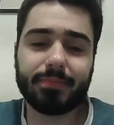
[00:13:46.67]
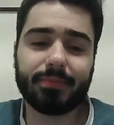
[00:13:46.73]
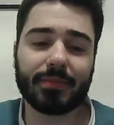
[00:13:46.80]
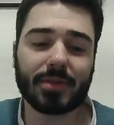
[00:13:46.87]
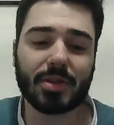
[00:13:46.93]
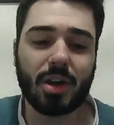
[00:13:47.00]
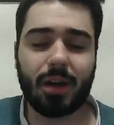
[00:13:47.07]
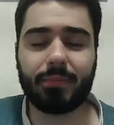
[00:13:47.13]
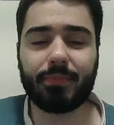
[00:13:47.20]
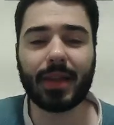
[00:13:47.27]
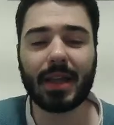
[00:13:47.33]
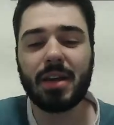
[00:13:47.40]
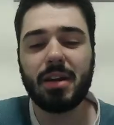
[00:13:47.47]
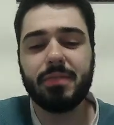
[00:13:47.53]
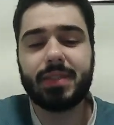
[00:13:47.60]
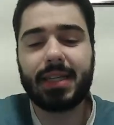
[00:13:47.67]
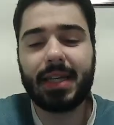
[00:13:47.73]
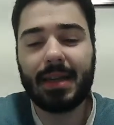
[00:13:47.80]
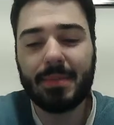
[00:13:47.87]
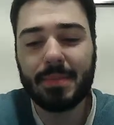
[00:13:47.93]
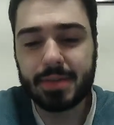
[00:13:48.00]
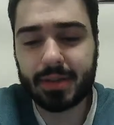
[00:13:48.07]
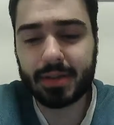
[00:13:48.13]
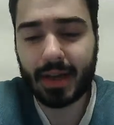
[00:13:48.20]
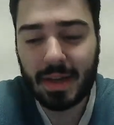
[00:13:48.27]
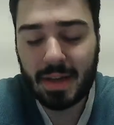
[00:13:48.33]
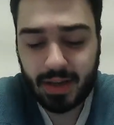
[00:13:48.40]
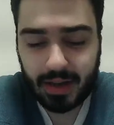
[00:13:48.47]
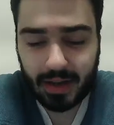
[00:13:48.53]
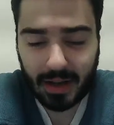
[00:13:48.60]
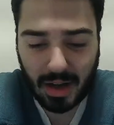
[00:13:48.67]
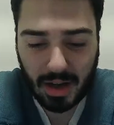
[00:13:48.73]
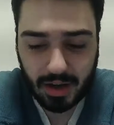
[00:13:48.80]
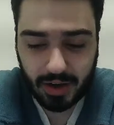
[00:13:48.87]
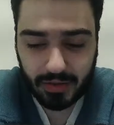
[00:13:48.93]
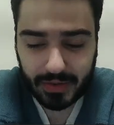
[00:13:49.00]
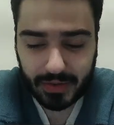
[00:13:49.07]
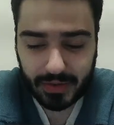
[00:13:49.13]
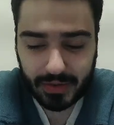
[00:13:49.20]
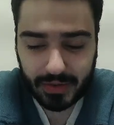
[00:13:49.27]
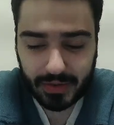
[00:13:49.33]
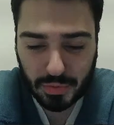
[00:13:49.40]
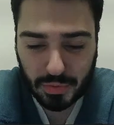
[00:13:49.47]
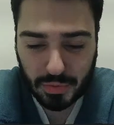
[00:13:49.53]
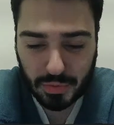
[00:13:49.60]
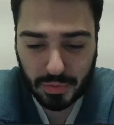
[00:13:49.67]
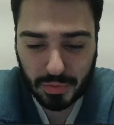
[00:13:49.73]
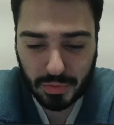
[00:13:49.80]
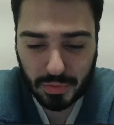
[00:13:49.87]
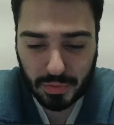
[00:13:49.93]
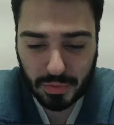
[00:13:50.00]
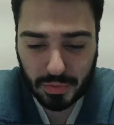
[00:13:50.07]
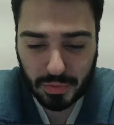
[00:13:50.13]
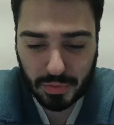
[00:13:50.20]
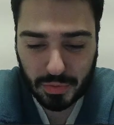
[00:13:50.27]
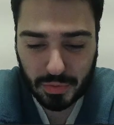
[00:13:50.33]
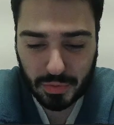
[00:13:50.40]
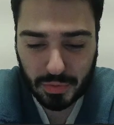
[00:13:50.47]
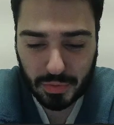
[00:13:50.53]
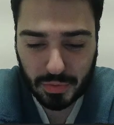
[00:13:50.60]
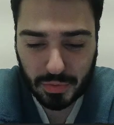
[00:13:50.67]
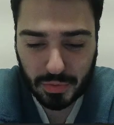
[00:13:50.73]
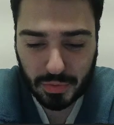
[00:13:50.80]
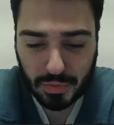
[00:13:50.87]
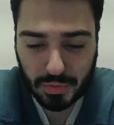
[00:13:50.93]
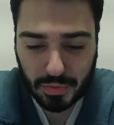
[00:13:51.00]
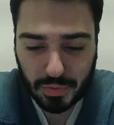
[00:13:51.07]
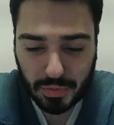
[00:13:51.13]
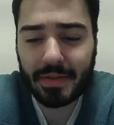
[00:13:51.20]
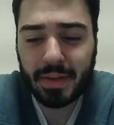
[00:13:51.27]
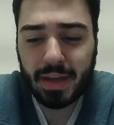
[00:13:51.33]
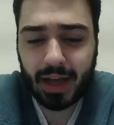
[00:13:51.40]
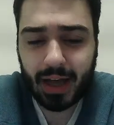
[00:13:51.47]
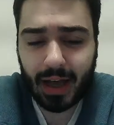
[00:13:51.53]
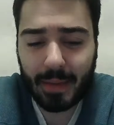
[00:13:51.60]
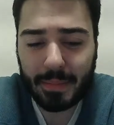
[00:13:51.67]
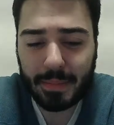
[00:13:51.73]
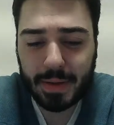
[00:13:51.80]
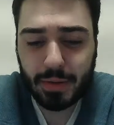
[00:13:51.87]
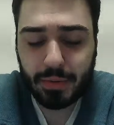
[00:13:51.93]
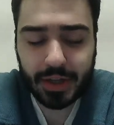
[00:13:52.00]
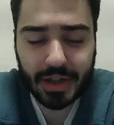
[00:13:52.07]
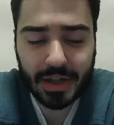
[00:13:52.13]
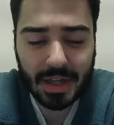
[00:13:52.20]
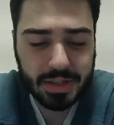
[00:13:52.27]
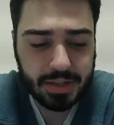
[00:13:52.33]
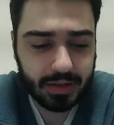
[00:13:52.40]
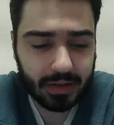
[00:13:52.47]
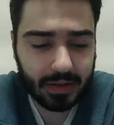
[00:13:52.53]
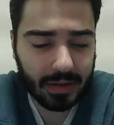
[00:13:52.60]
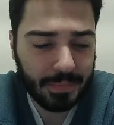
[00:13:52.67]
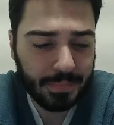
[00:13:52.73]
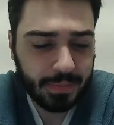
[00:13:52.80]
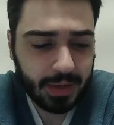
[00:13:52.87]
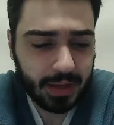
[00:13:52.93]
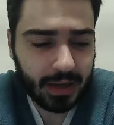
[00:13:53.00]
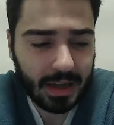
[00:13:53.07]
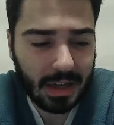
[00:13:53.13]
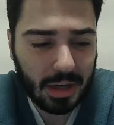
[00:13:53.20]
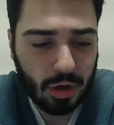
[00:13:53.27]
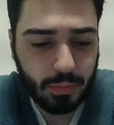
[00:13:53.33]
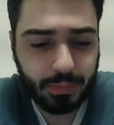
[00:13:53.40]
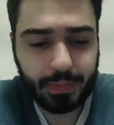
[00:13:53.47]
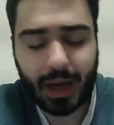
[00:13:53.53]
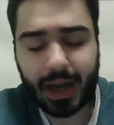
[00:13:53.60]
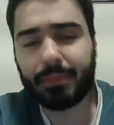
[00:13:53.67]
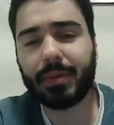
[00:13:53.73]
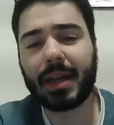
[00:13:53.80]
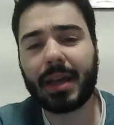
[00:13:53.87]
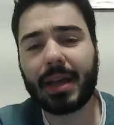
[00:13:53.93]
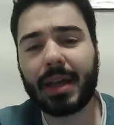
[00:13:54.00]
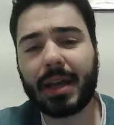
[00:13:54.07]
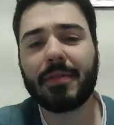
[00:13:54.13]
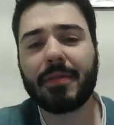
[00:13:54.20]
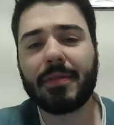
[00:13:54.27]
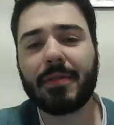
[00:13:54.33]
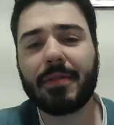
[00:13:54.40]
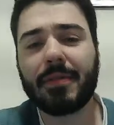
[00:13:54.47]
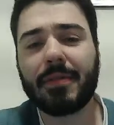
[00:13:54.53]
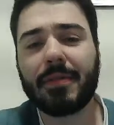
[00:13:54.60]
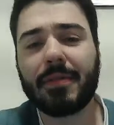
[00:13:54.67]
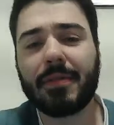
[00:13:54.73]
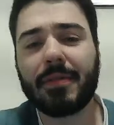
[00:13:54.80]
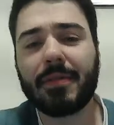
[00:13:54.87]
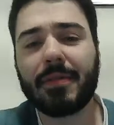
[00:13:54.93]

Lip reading: top playoff teams on this road trip, and really throughout the last month. The Jets are, kind of playing 500 hockey throughout